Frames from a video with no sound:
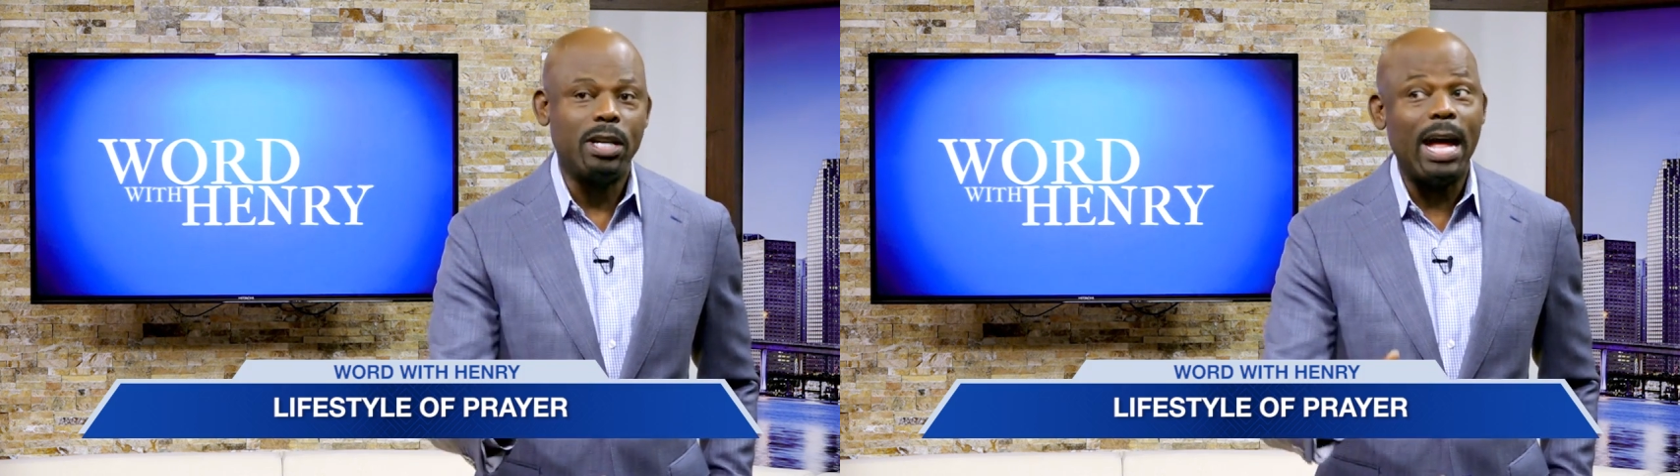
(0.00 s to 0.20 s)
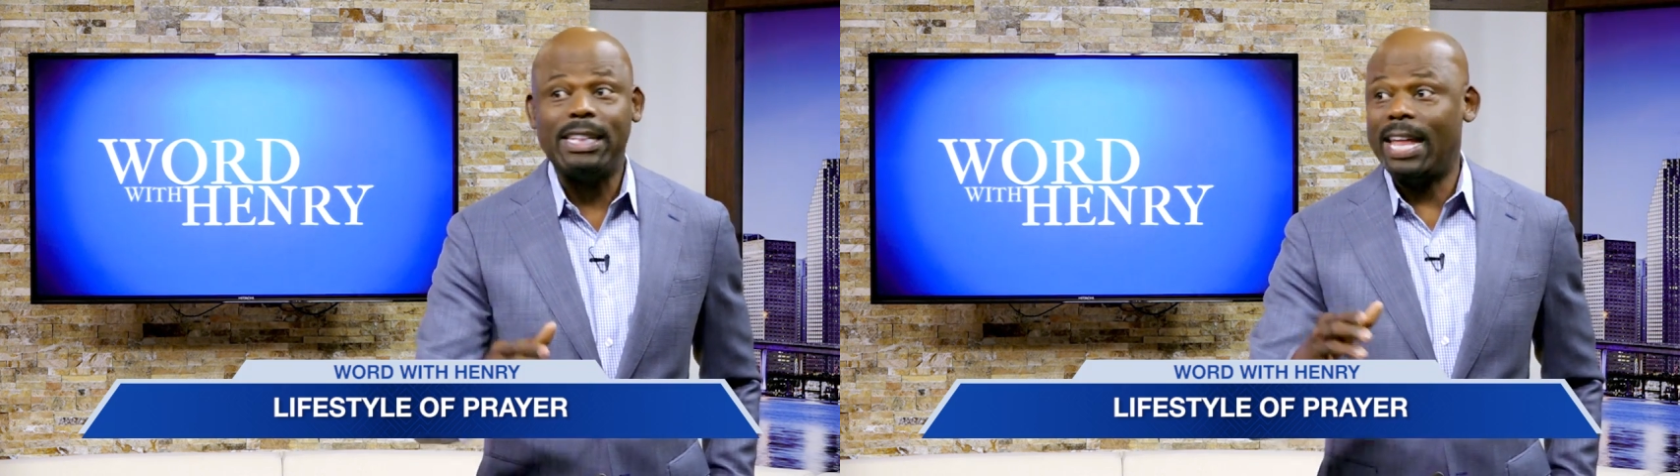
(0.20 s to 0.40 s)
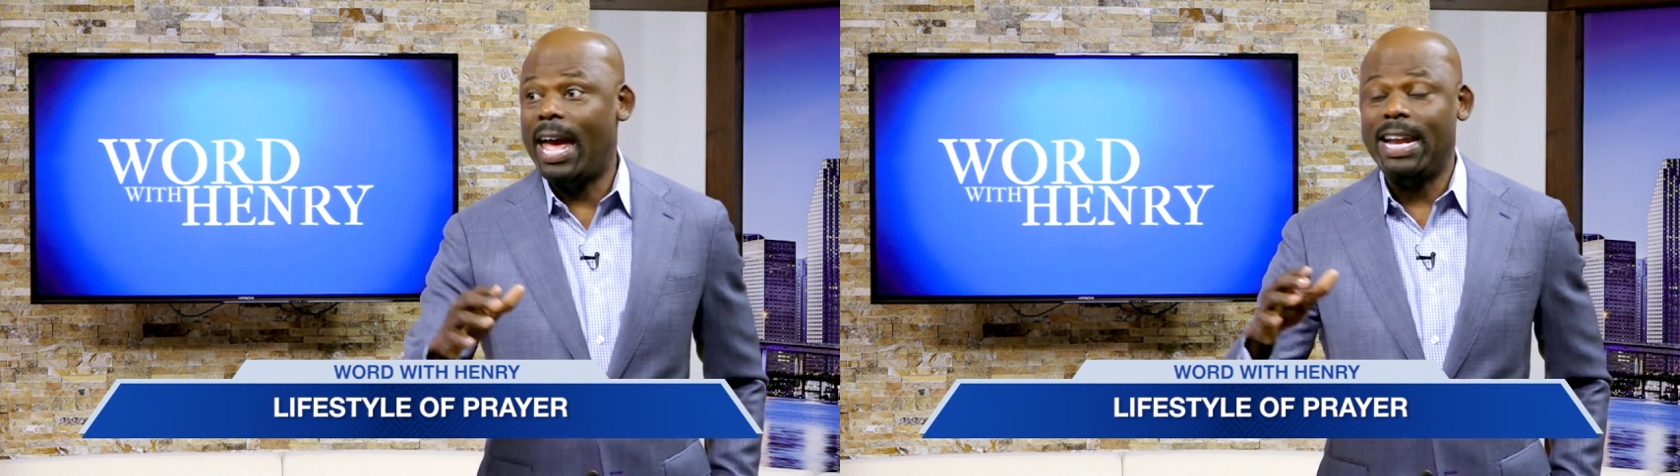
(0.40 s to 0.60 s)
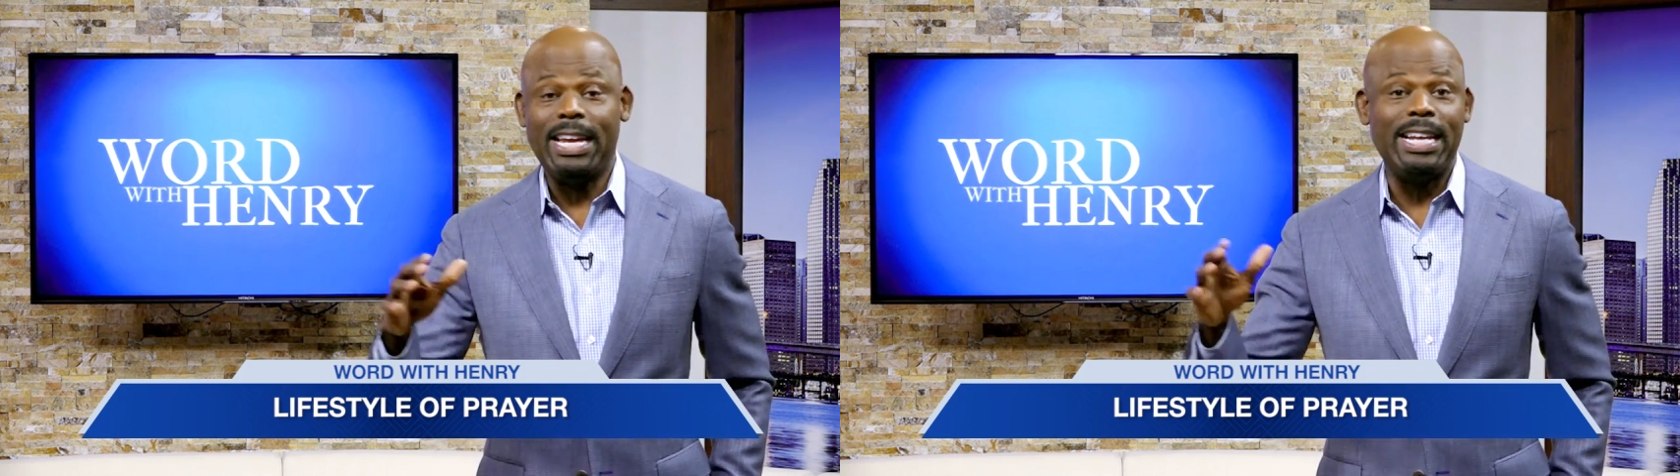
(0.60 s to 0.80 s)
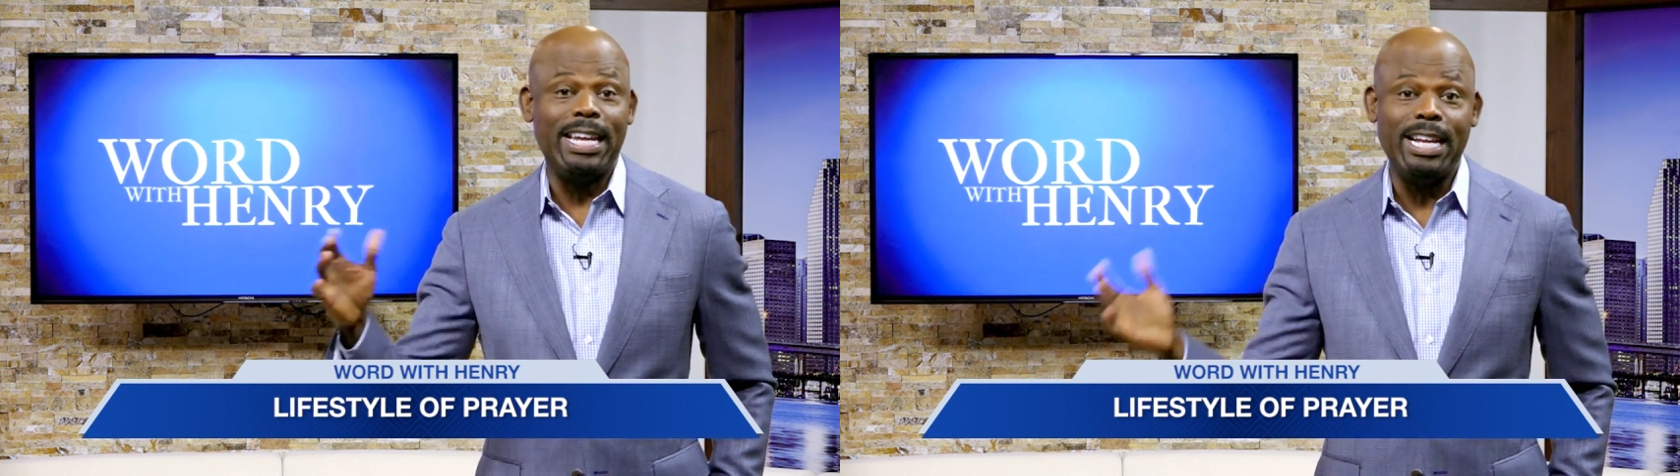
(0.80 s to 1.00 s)
not that
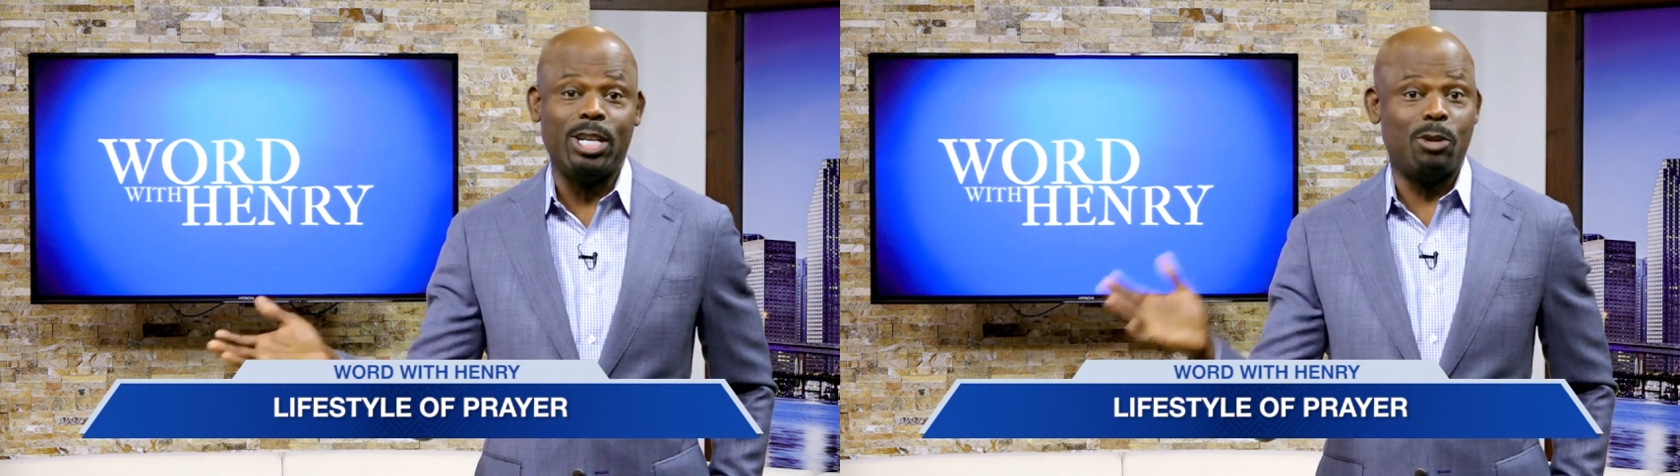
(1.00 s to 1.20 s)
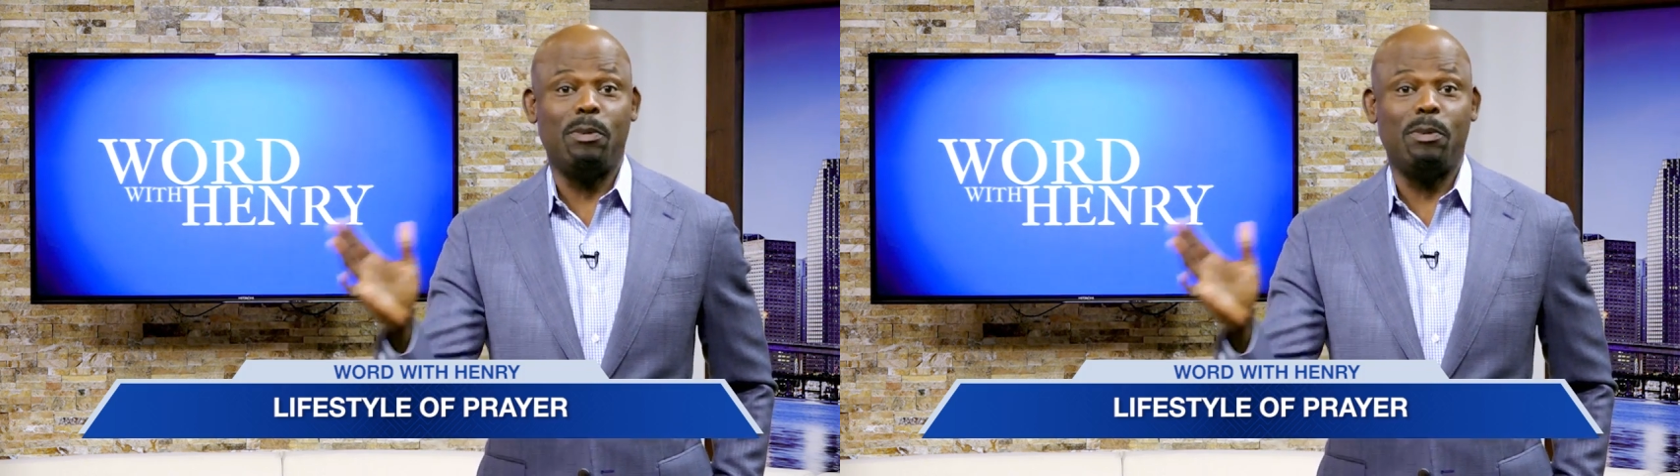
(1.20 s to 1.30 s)
He needs to